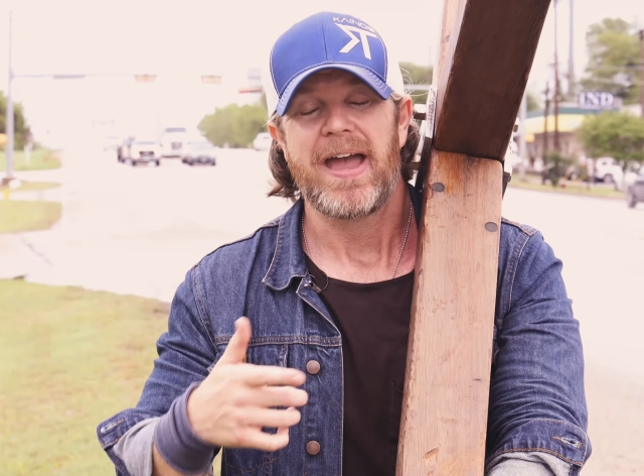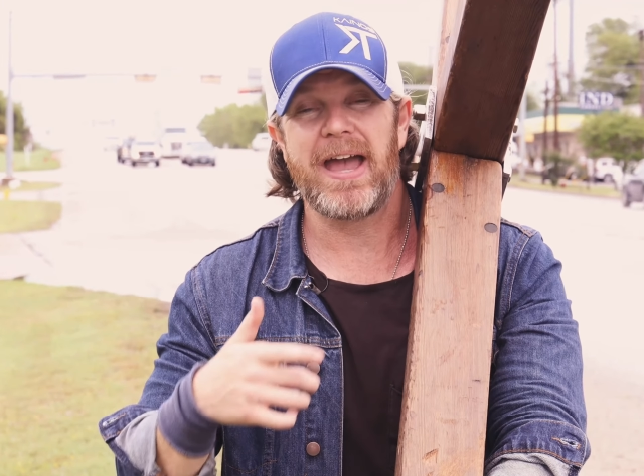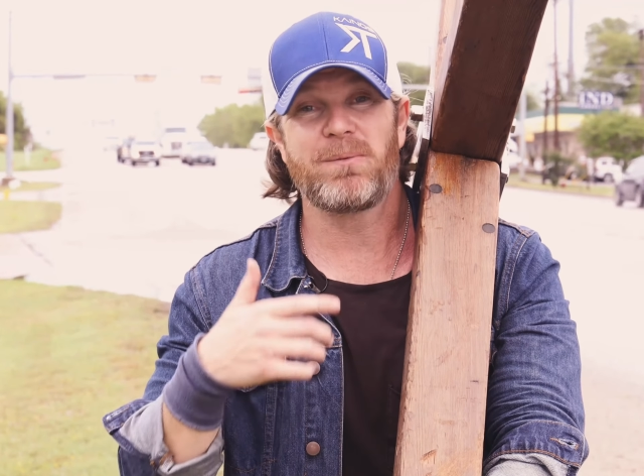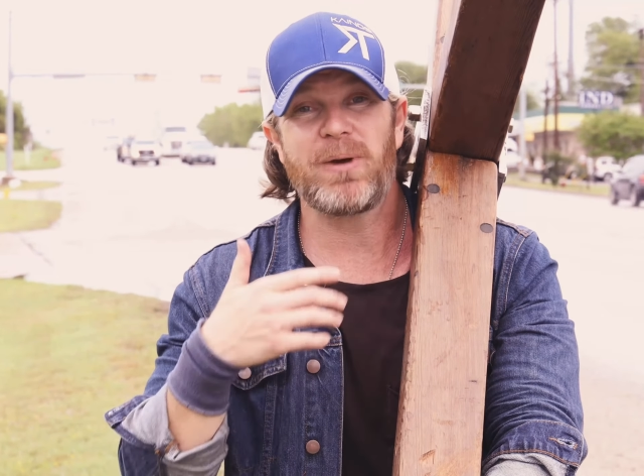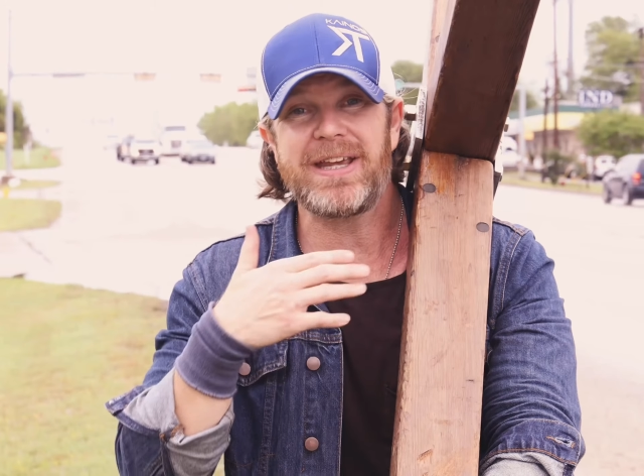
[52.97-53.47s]

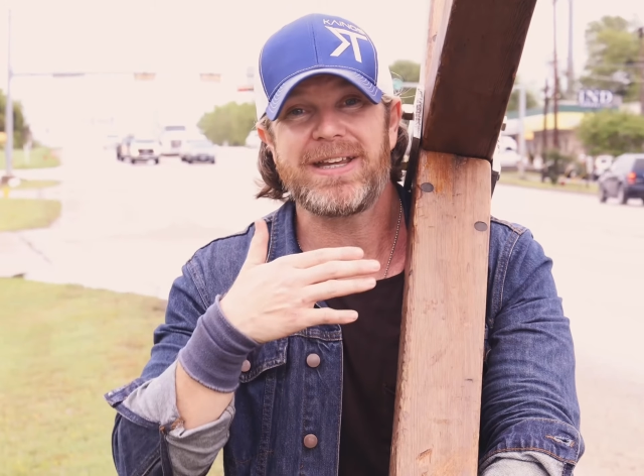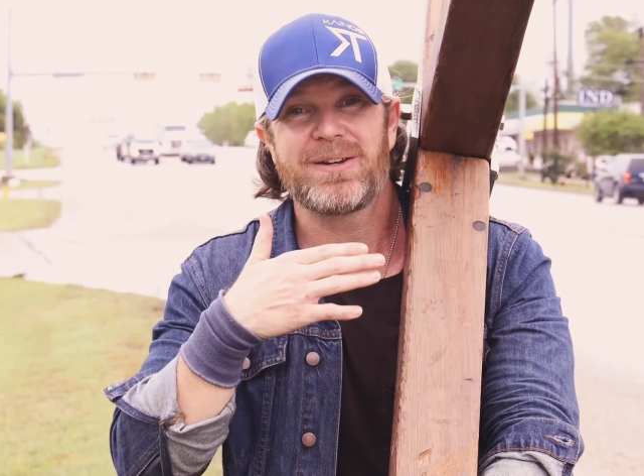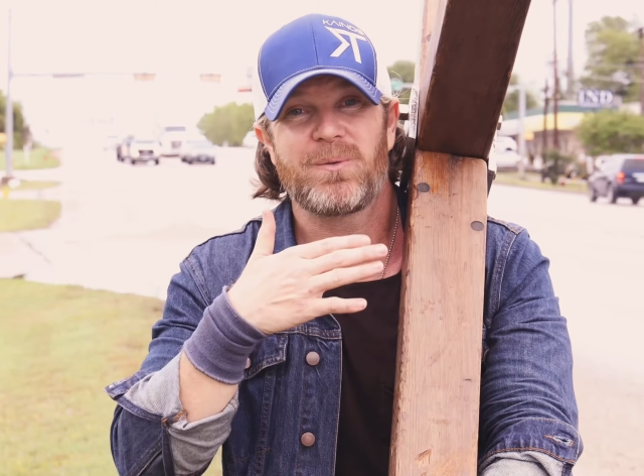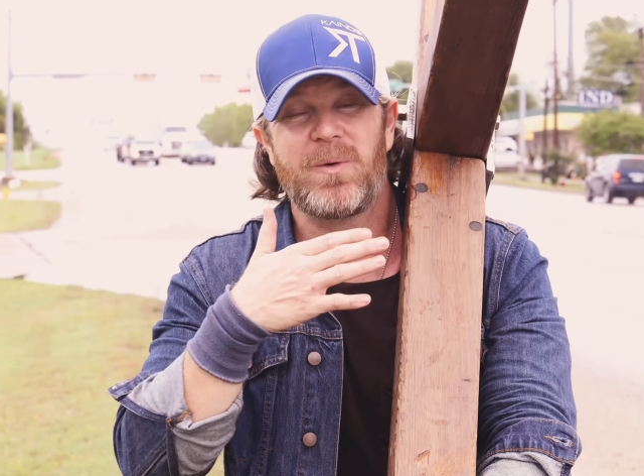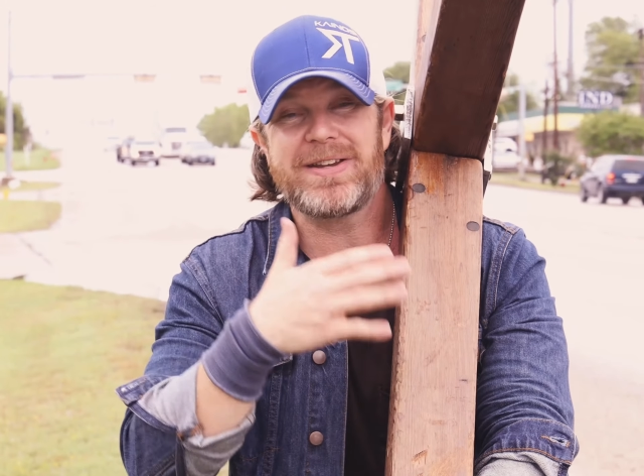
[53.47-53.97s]
And we,
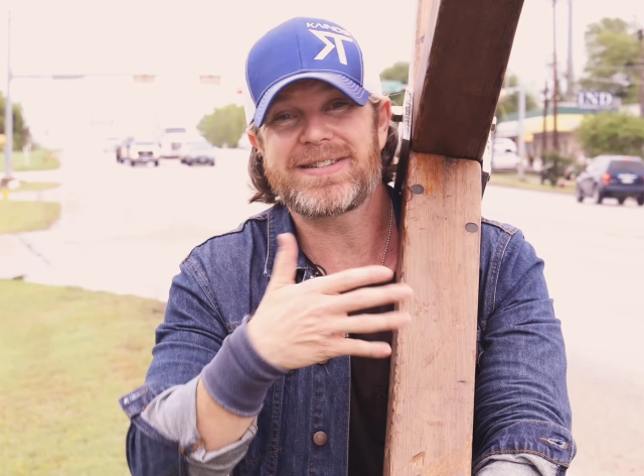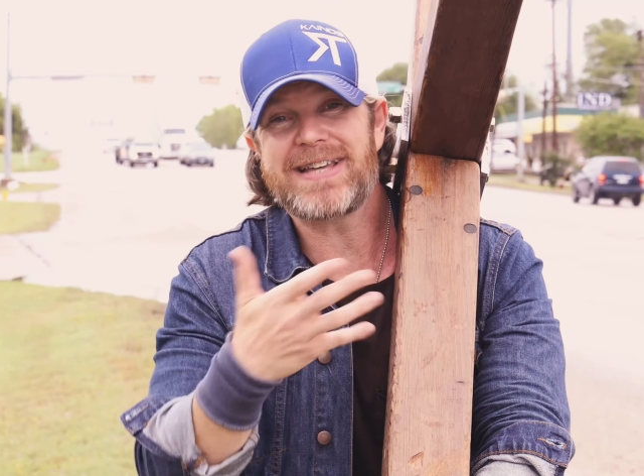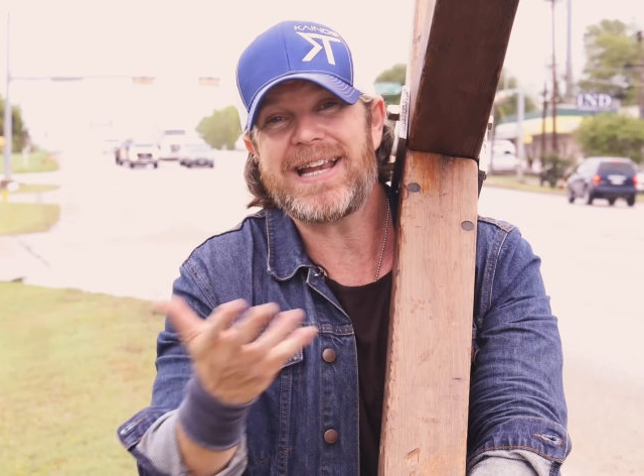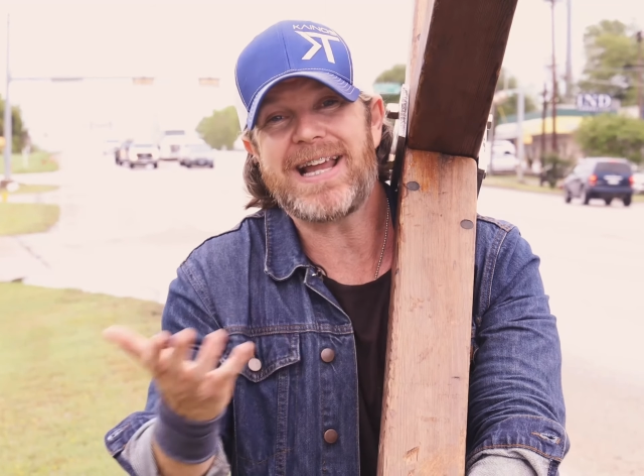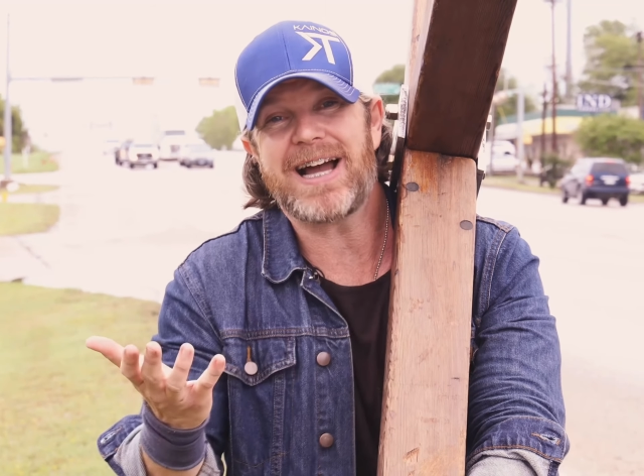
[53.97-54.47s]
we
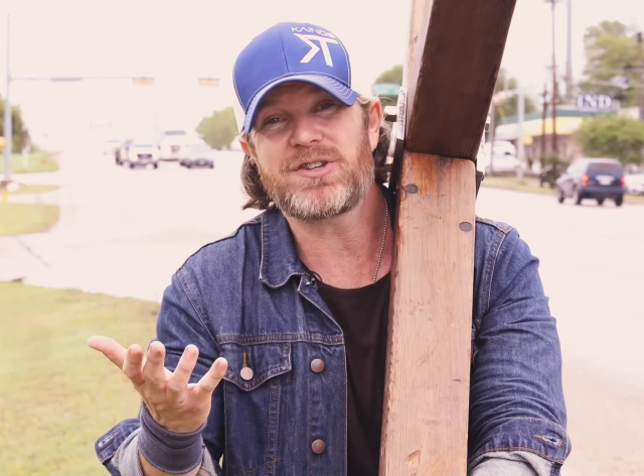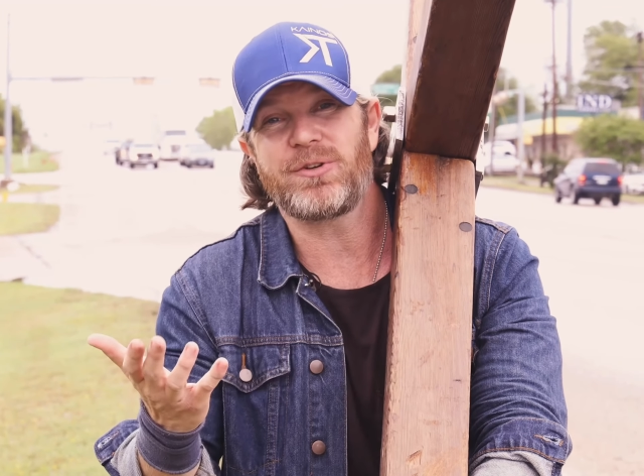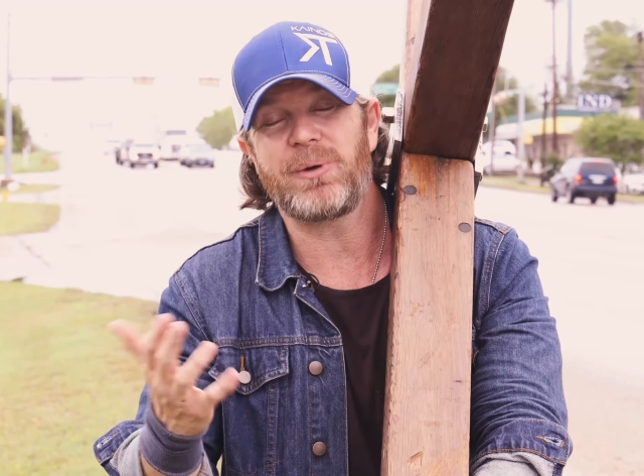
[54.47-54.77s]
decide not to.